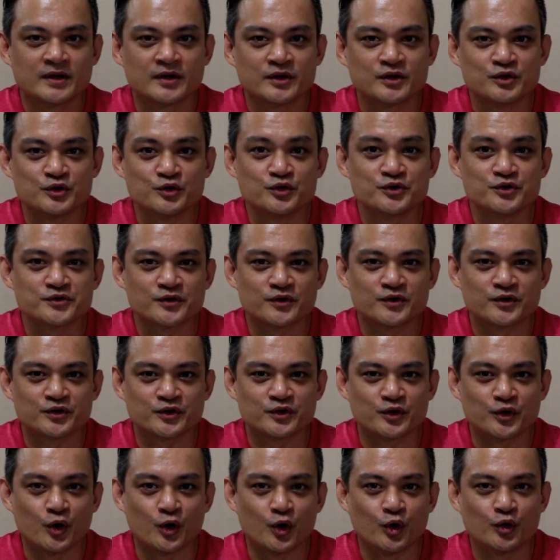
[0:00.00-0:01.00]
use on
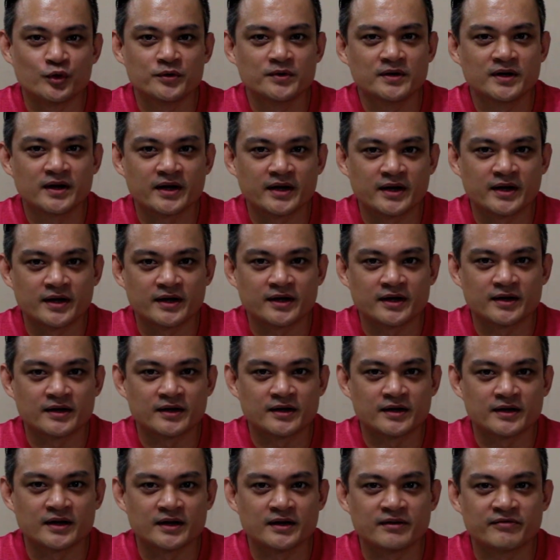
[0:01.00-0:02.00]
your own,
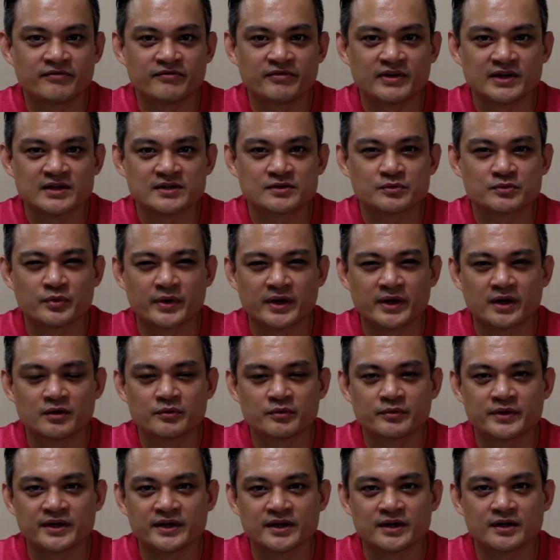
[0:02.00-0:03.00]
and it fits well
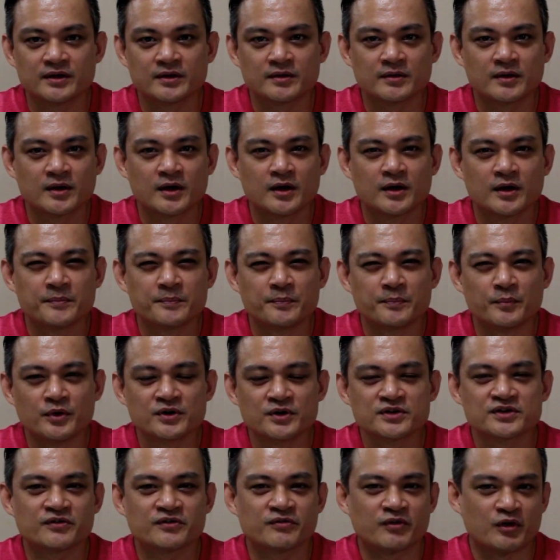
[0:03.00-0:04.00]
within
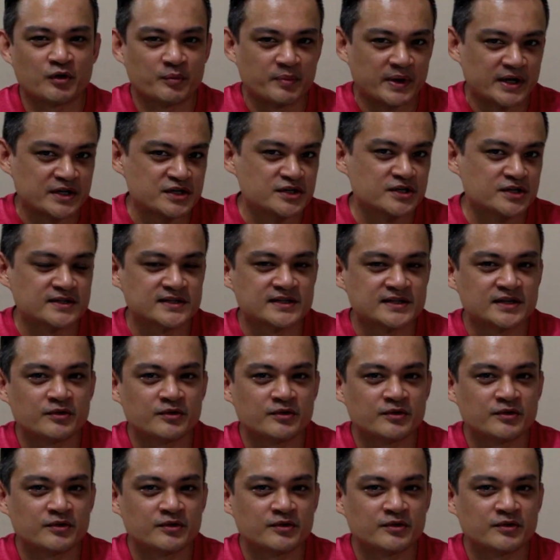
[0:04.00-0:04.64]
most of our budgets.